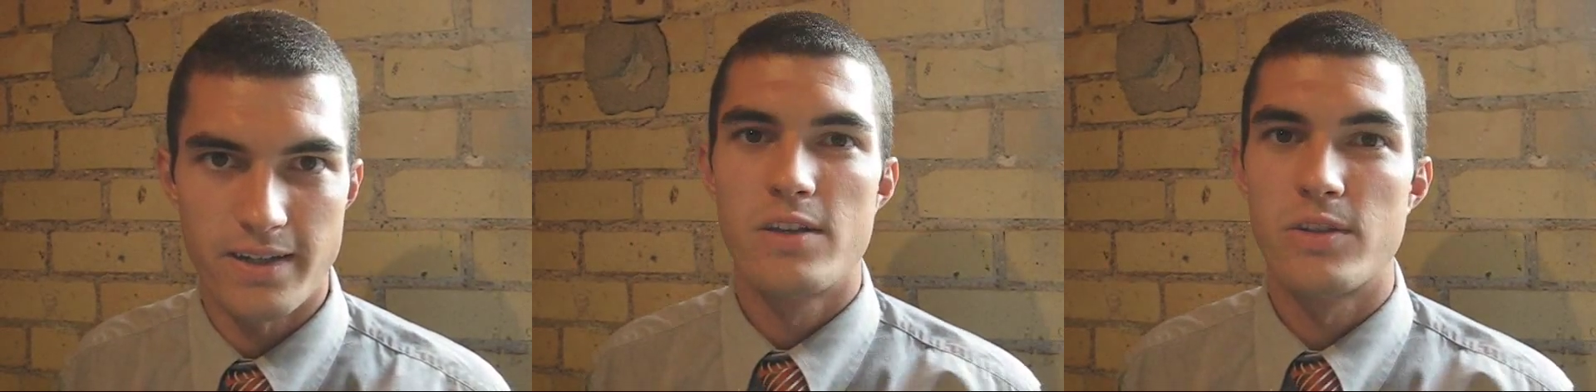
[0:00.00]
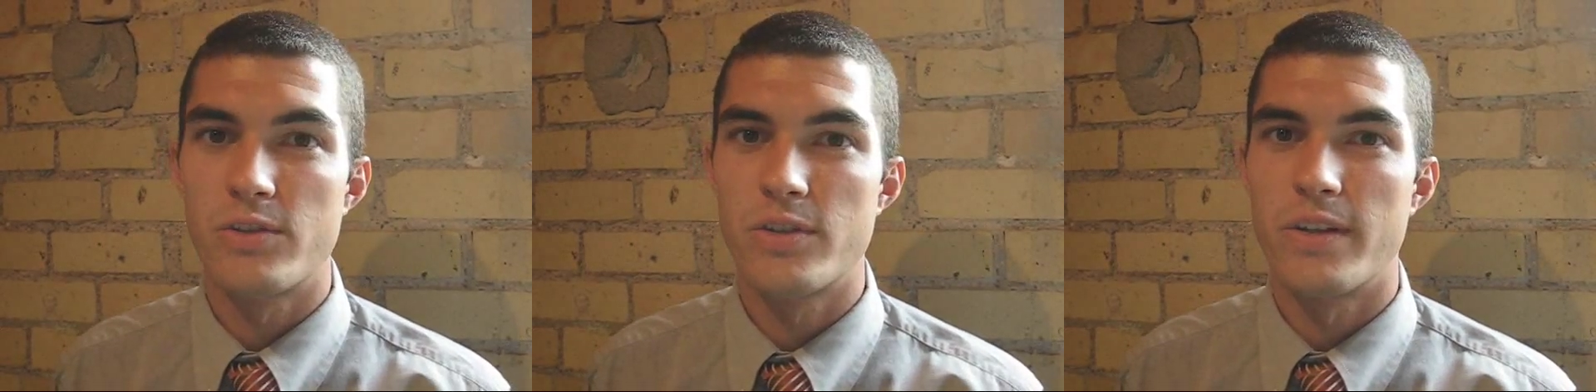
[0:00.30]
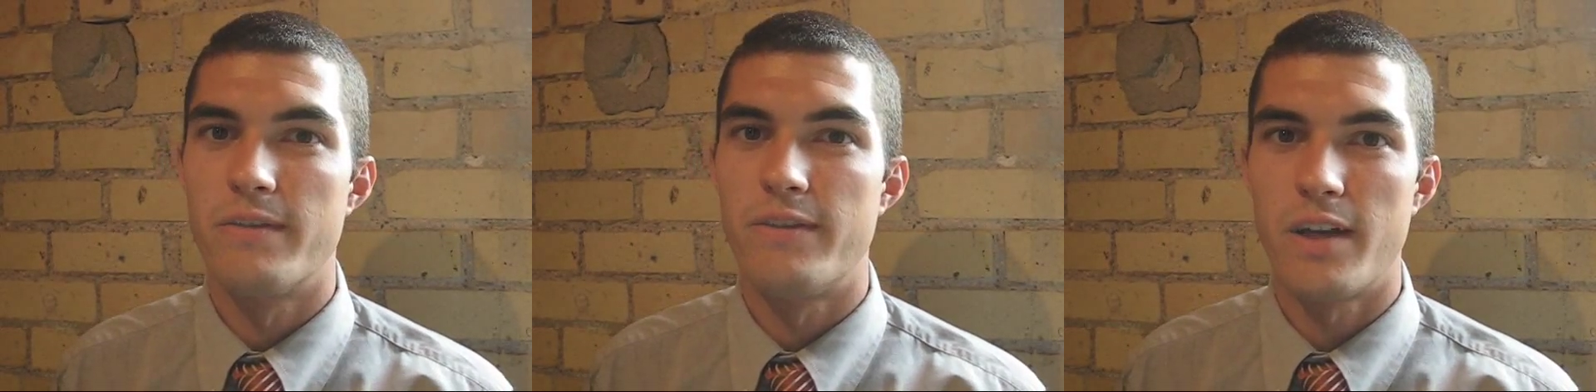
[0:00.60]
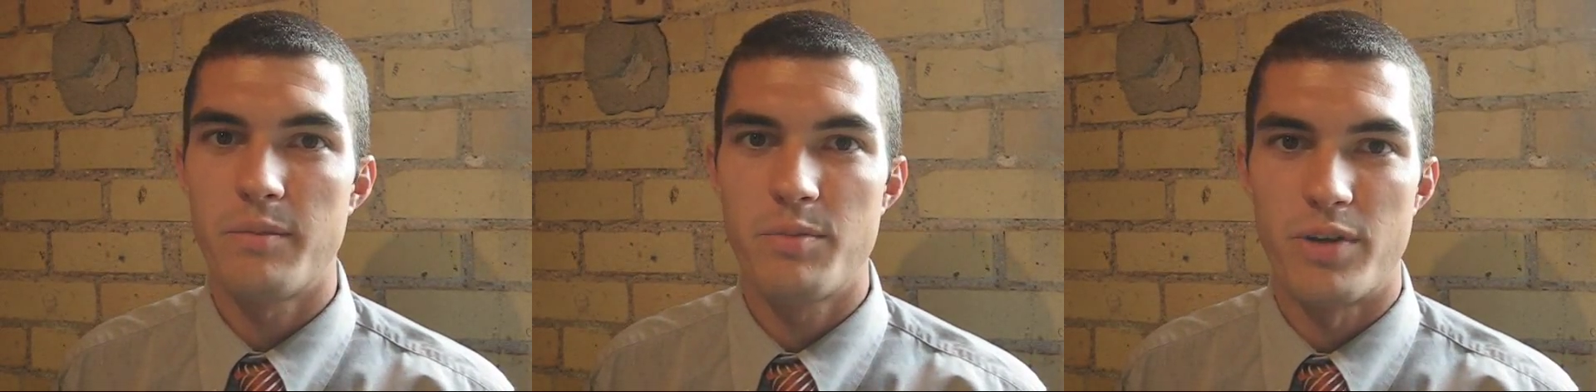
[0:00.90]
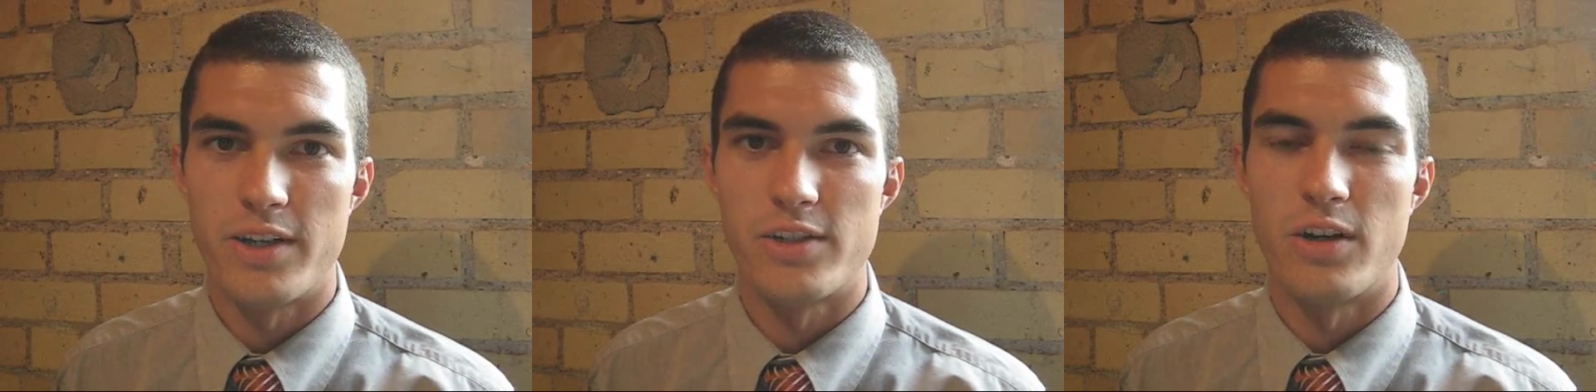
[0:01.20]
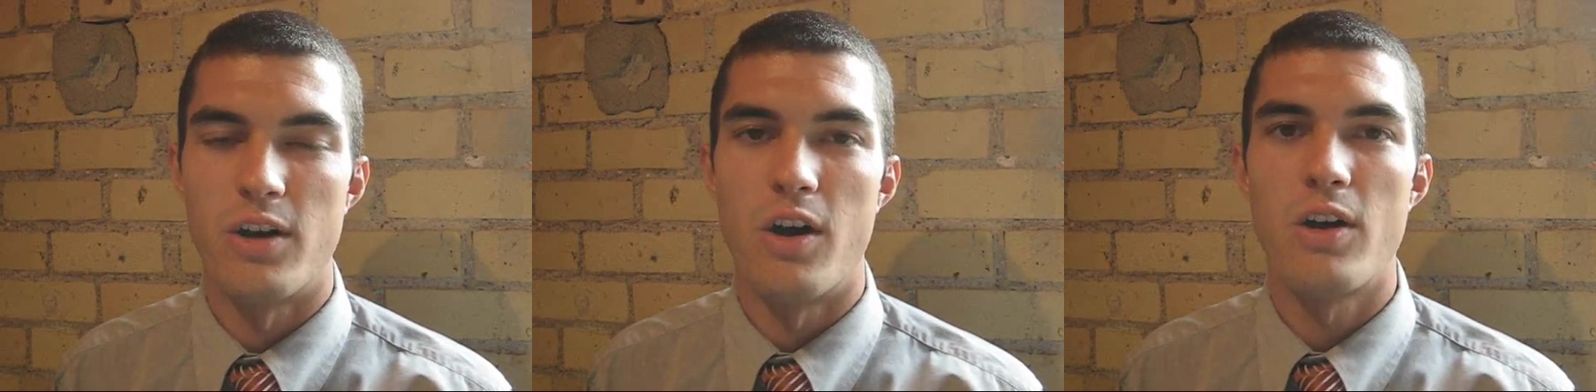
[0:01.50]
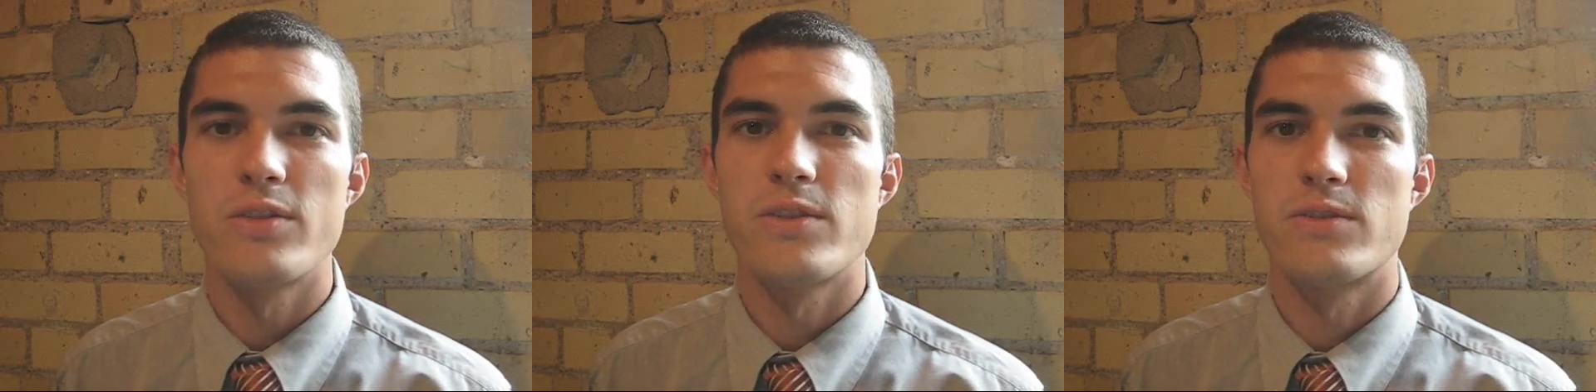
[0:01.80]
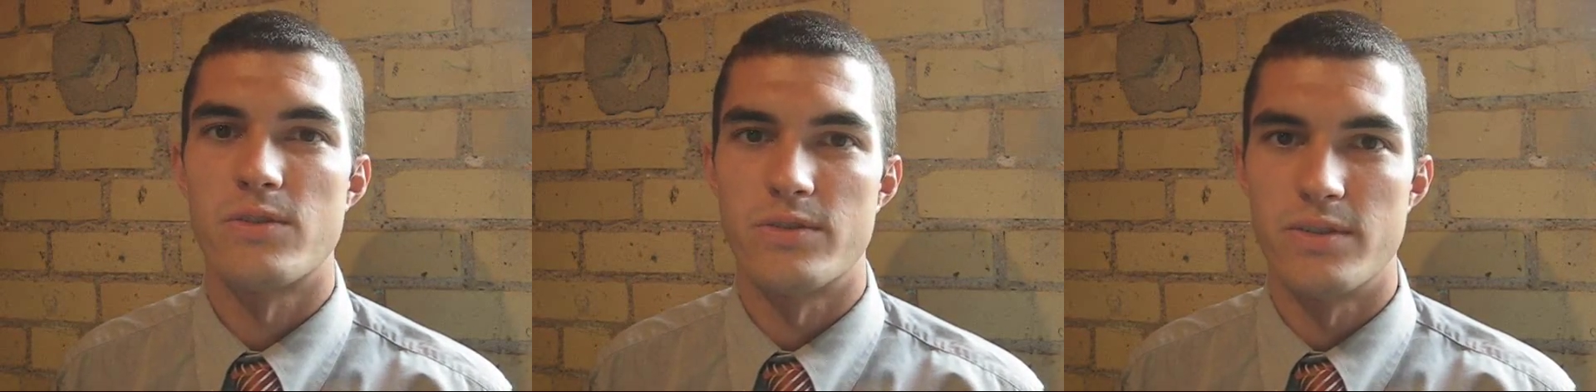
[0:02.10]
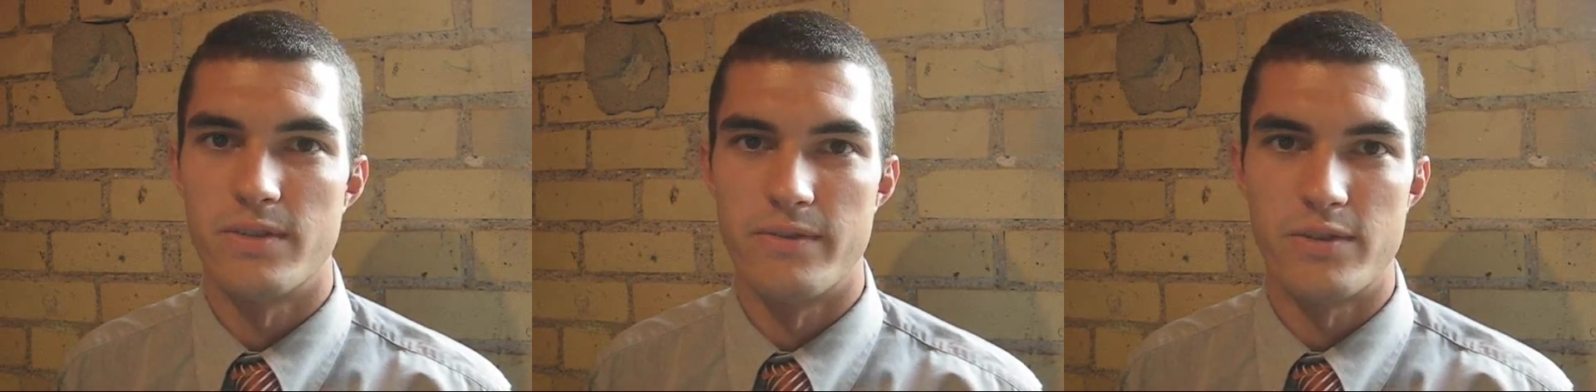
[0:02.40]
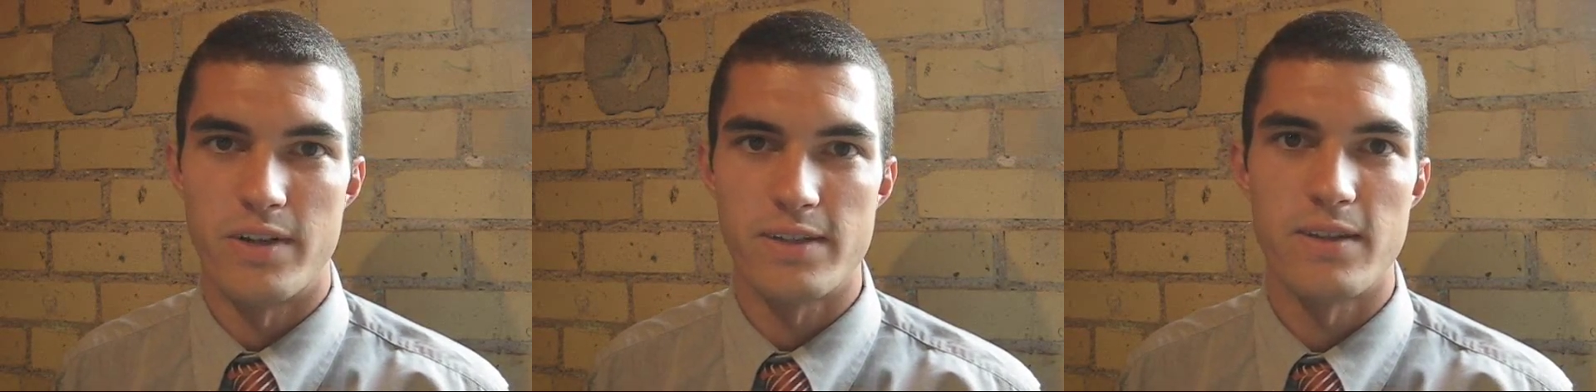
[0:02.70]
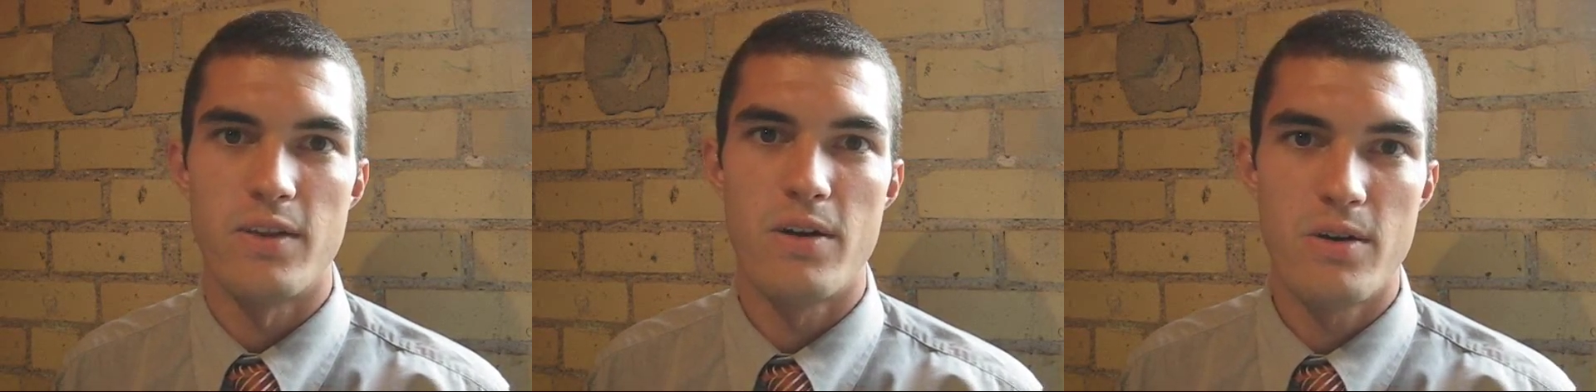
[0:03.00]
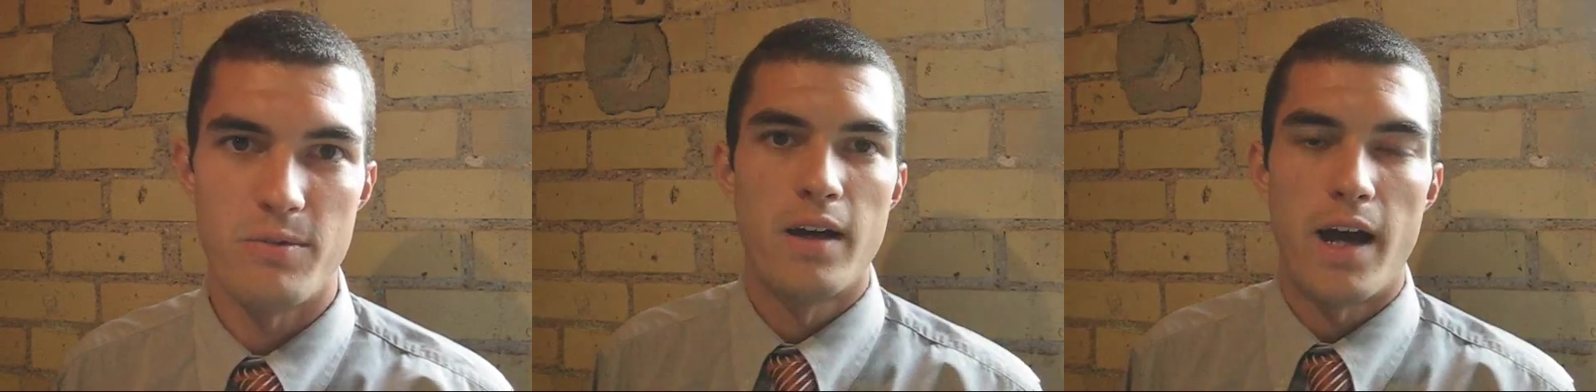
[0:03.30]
Social and family pressure are also sources of stress in the home.